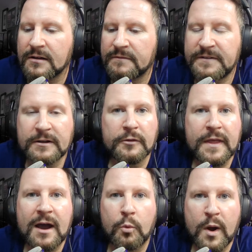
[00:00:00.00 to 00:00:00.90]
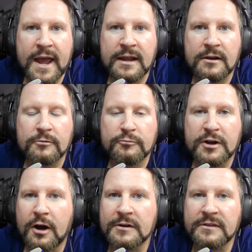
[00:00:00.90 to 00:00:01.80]
feel that way
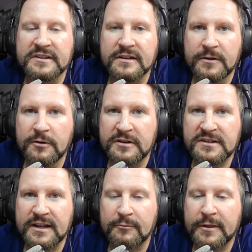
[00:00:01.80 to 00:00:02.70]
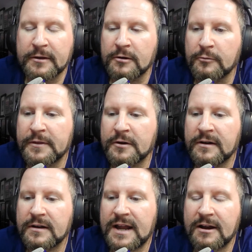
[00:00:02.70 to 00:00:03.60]
regardless of who is sitting,
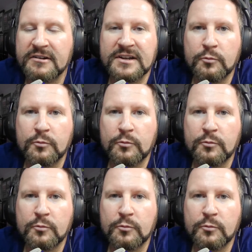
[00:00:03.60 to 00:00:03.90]
whether Harris had